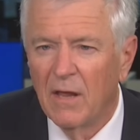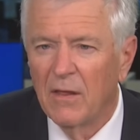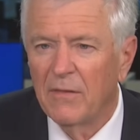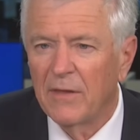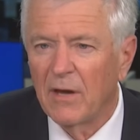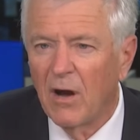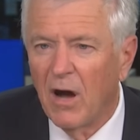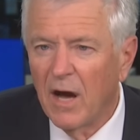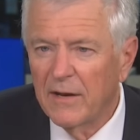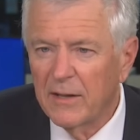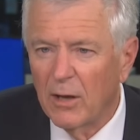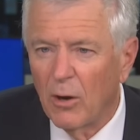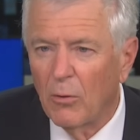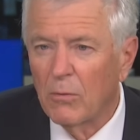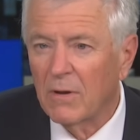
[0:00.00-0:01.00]
The
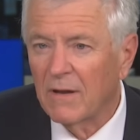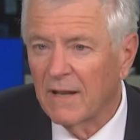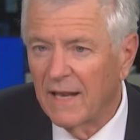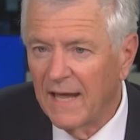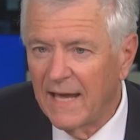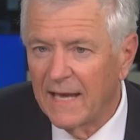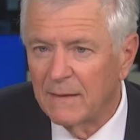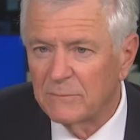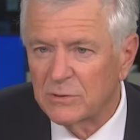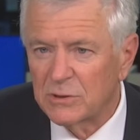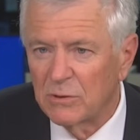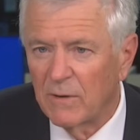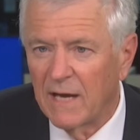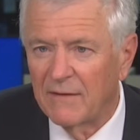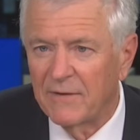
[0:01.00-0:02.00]
audio claims
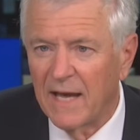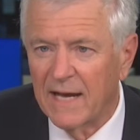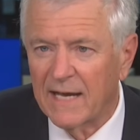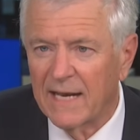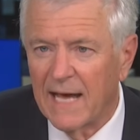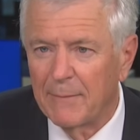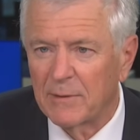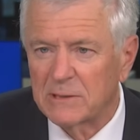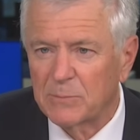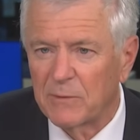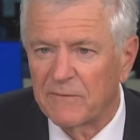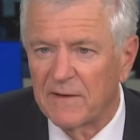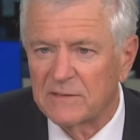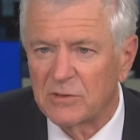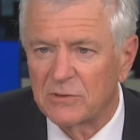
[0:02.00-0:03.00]
to have economics
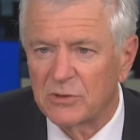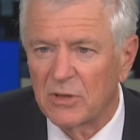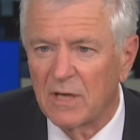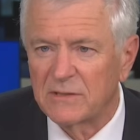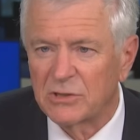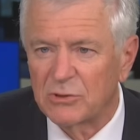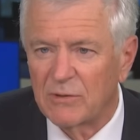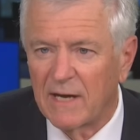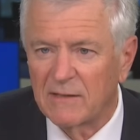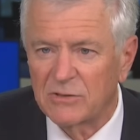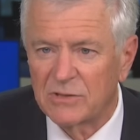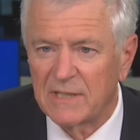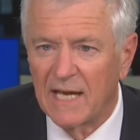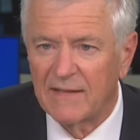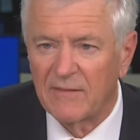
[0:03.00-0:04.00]
professor John Strauss
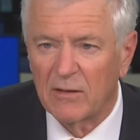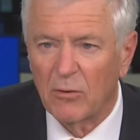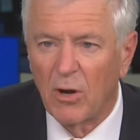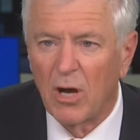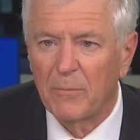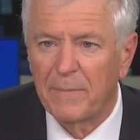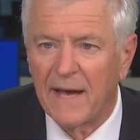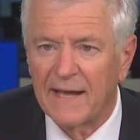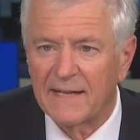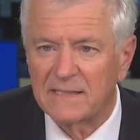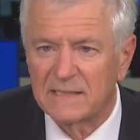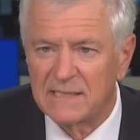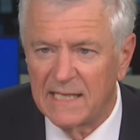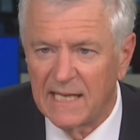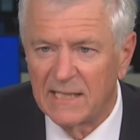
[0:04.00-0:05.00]
saying that all
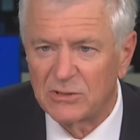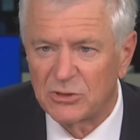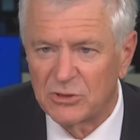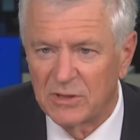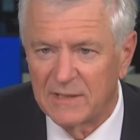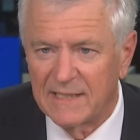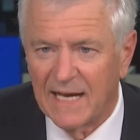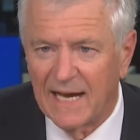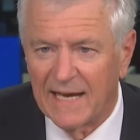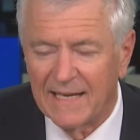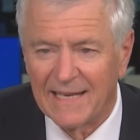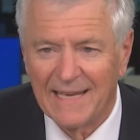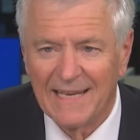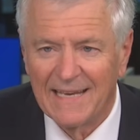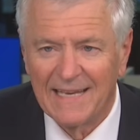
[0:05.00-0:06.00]
Palestinians should die.
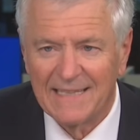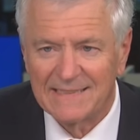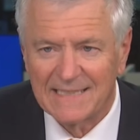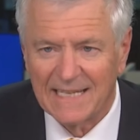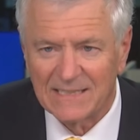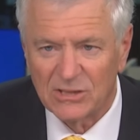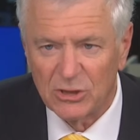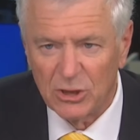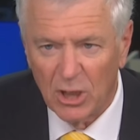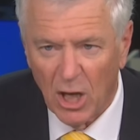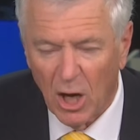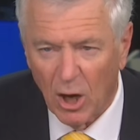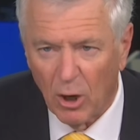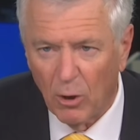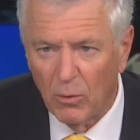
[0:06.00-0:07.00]
He says
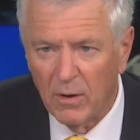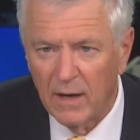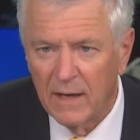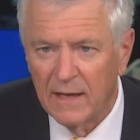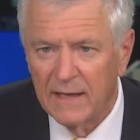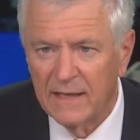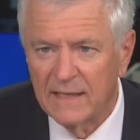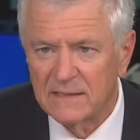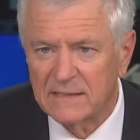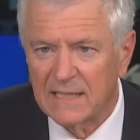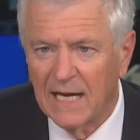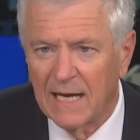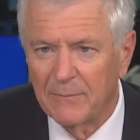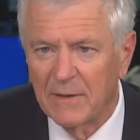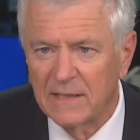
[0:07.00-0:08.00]
no. His
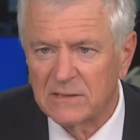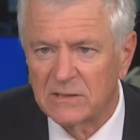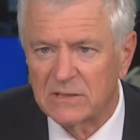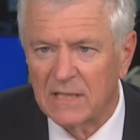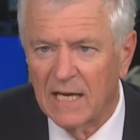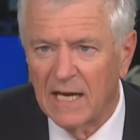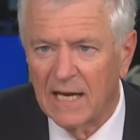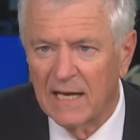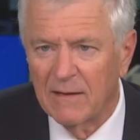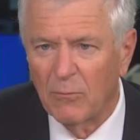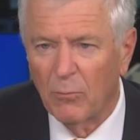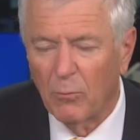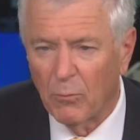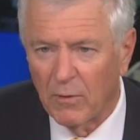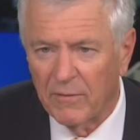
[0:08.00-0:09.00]
comments uh,
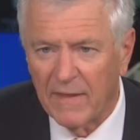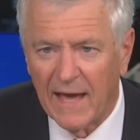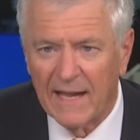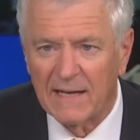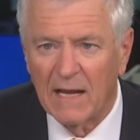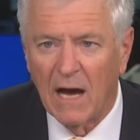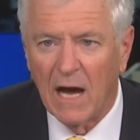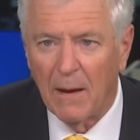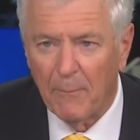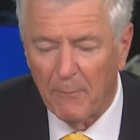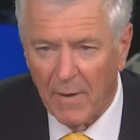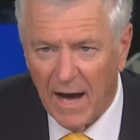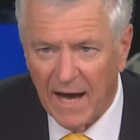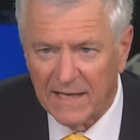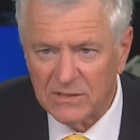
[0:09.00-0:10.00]
were that
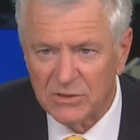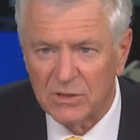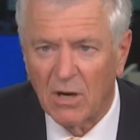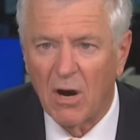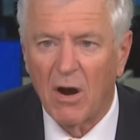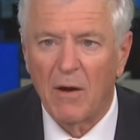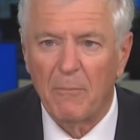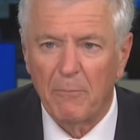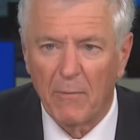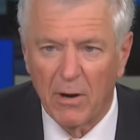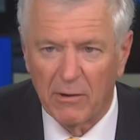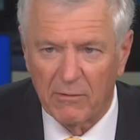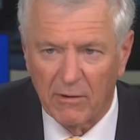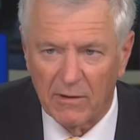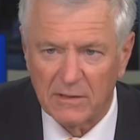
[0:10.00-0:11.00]
Hamas are
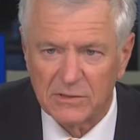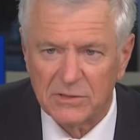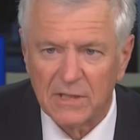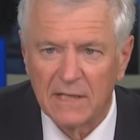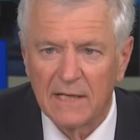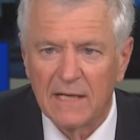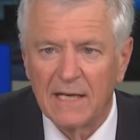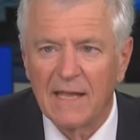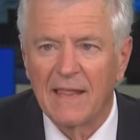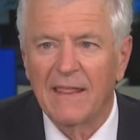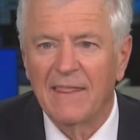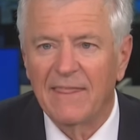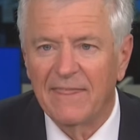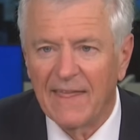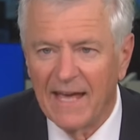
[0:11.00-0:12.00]
murderers.
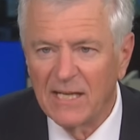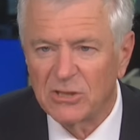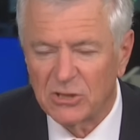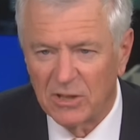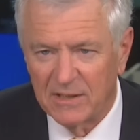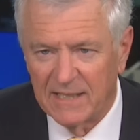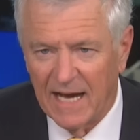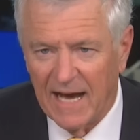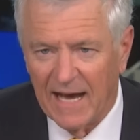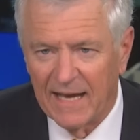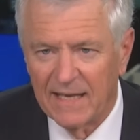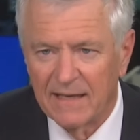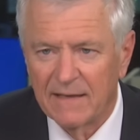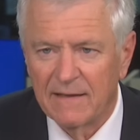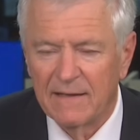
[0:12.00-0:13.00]
They should die.